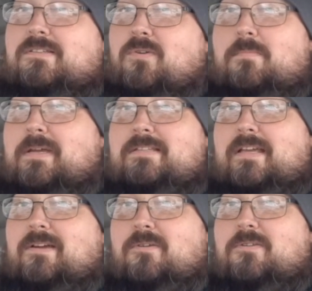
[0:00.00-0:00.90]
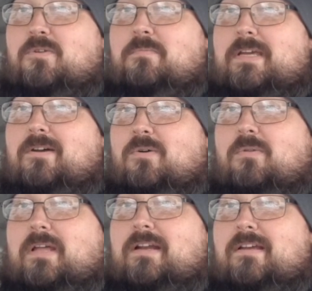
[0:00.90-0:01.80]
soybeans ain't going to do me a whole
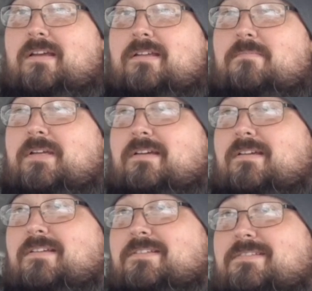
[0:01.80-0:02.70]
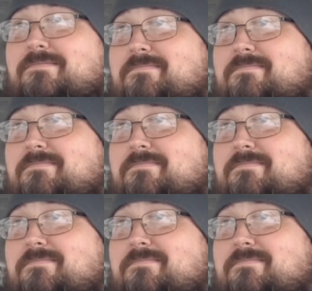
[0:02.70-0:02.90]
lot of good because,